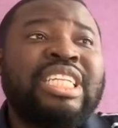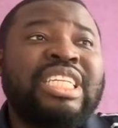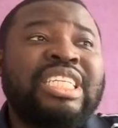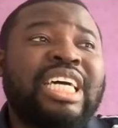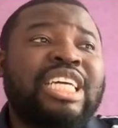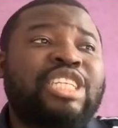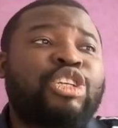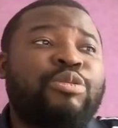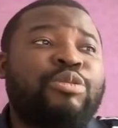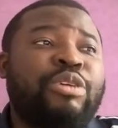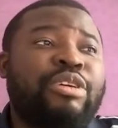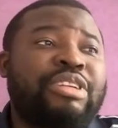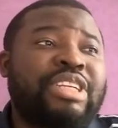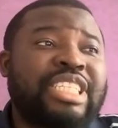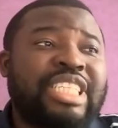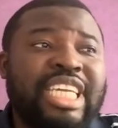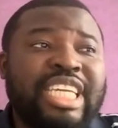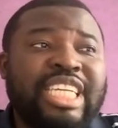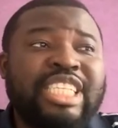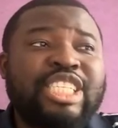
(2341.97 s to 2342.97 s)
are some of the
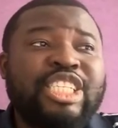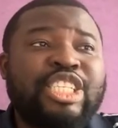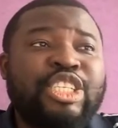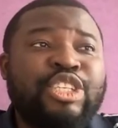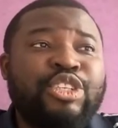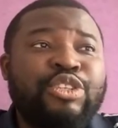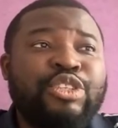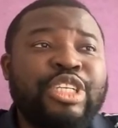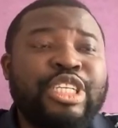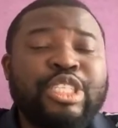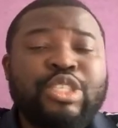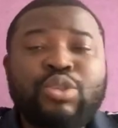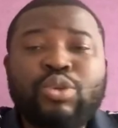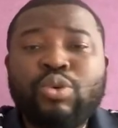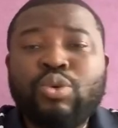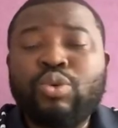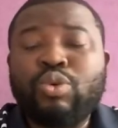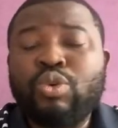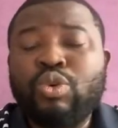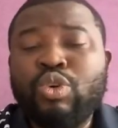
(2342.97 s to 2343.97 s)
things you need
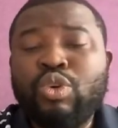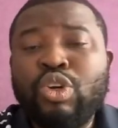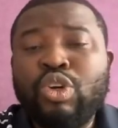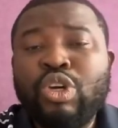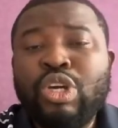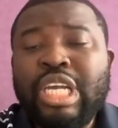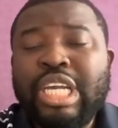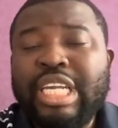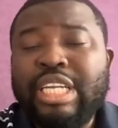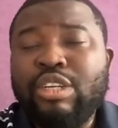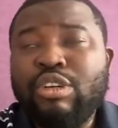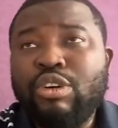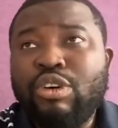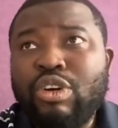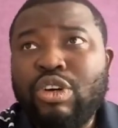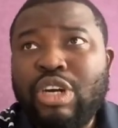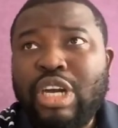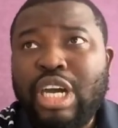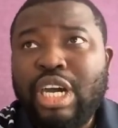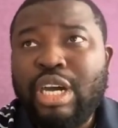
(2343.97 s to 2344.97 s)
to, you
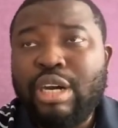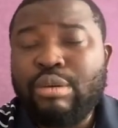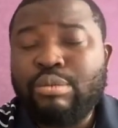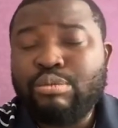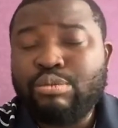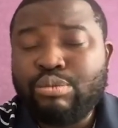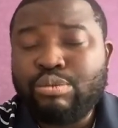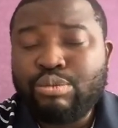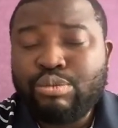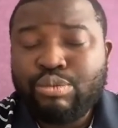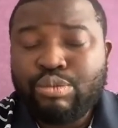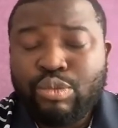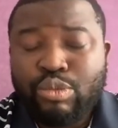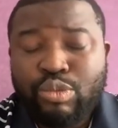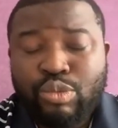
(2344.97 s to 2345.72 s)
know, um,